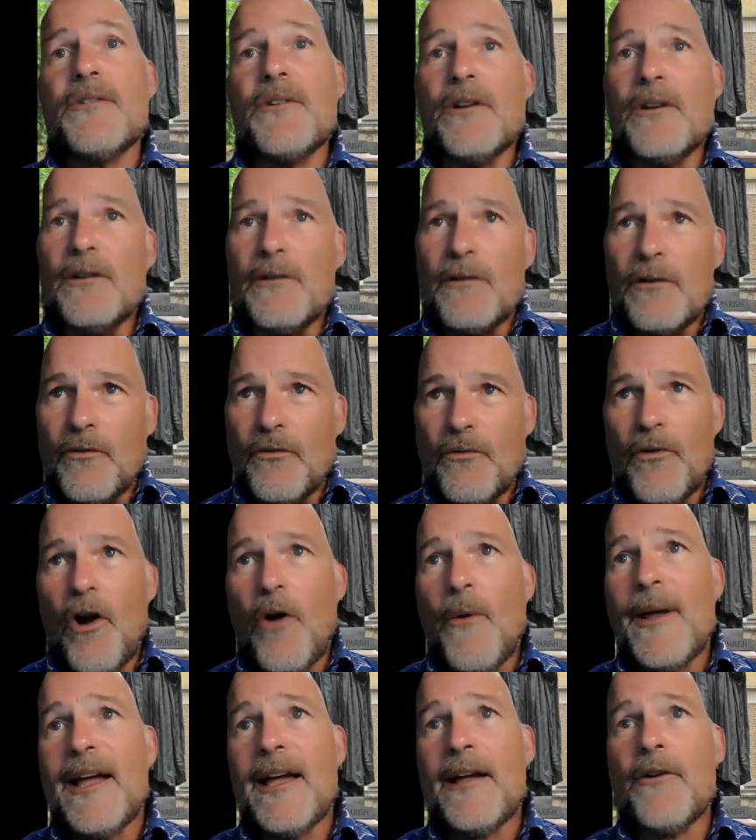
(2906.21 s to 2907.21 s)
It's
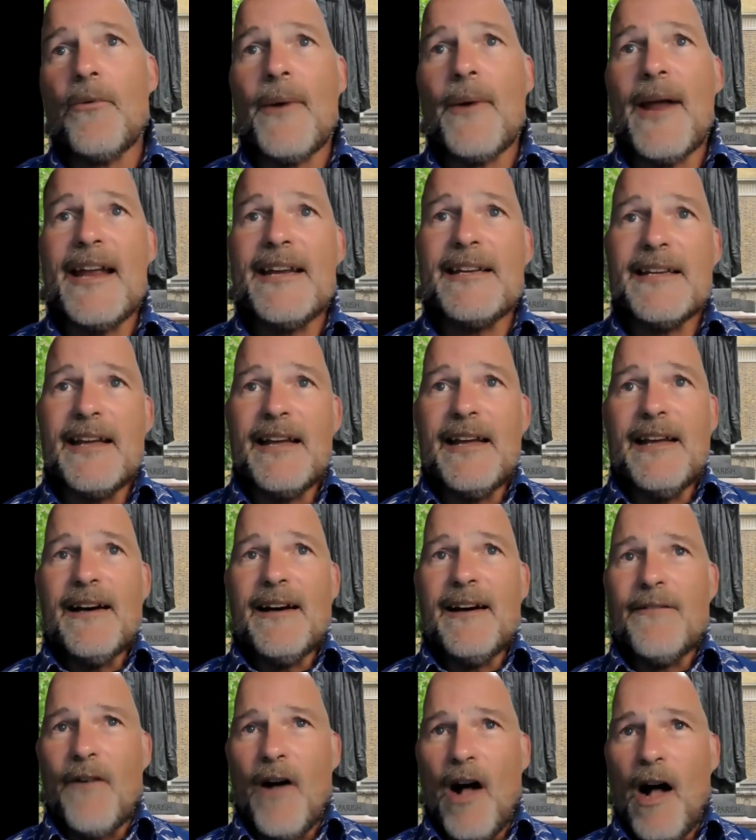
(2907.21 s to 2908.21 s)
growing at a rate
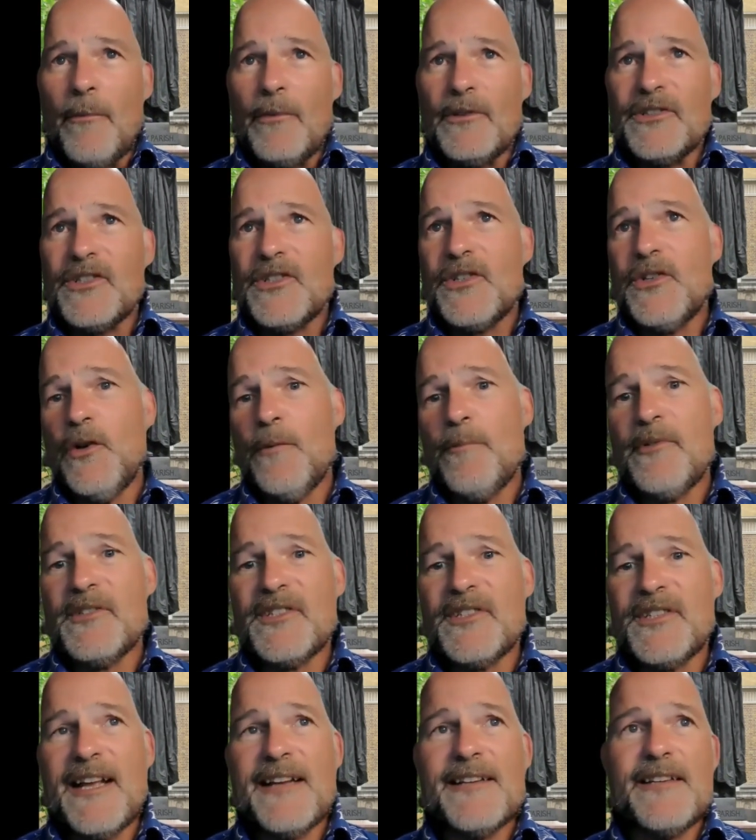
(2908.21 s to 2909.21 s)
of almost
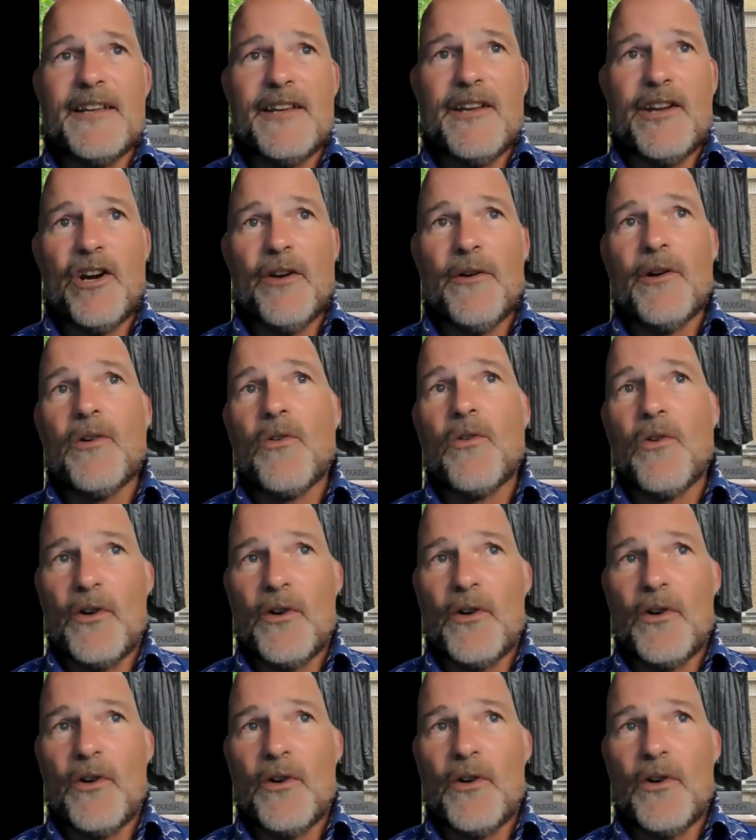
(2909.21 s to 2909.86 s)
2% a year,